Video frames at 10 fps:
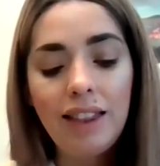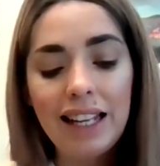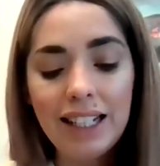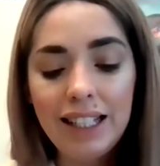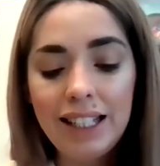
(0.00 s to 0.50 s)
They
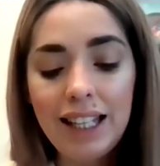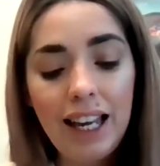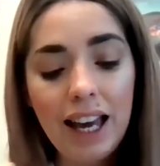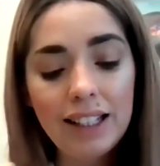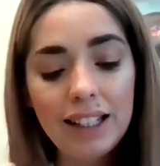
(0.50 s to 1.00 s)
didn't
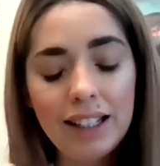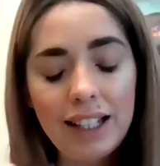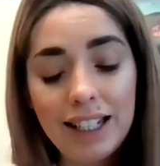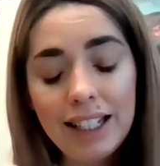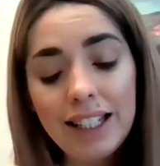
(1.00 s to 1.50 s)

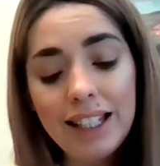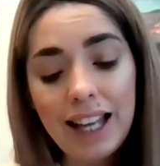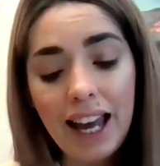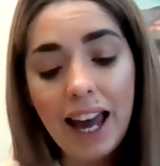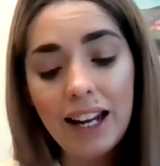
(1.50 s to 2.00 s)

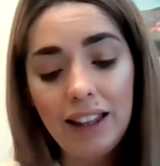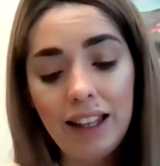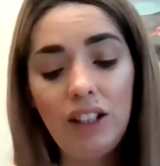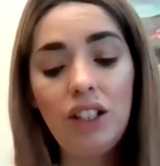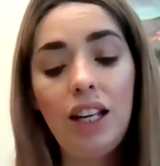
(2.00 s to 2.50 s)
say
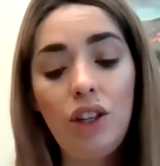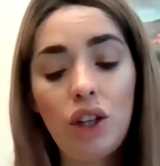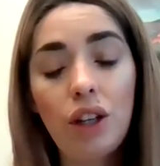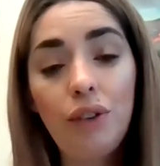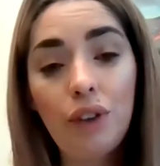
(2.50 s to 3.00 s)
anything to each
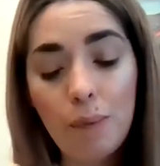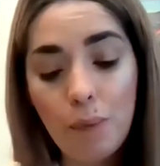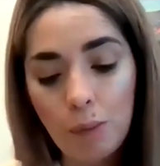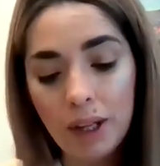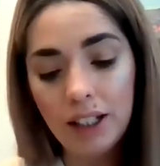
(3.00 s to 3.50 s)
other for a
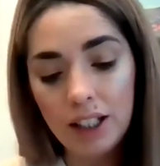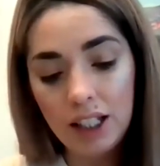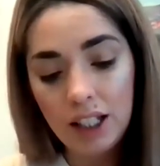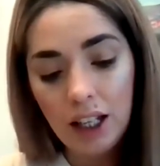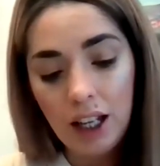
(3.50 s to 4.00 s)
moment,
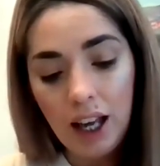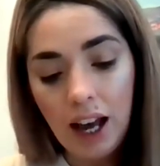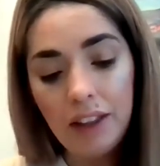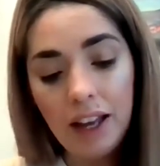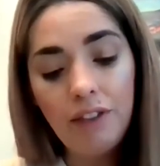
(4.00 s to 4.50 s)

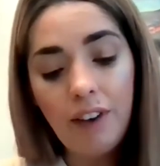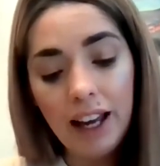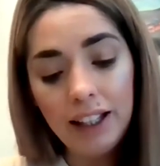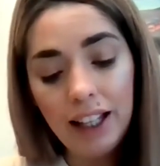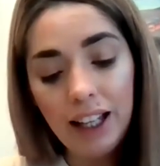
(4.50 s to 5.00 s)
and then
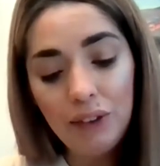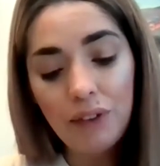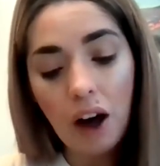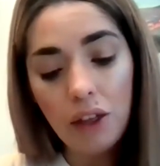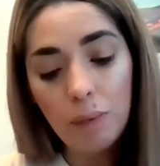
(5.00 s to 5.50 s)
finally
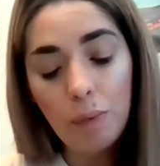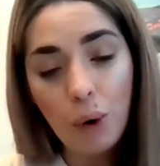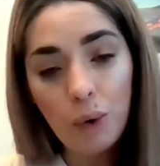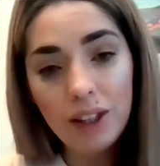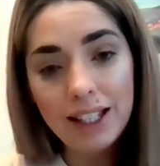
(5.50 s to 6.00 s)
father
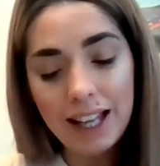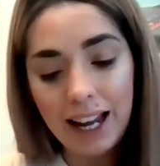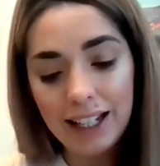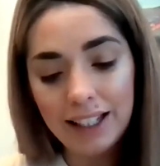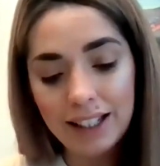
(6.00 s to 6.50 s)
broke the
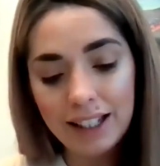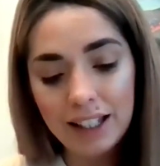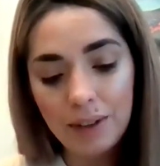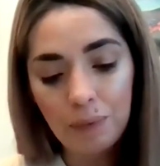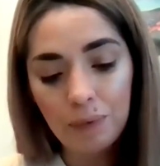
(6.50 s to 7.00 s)
silence.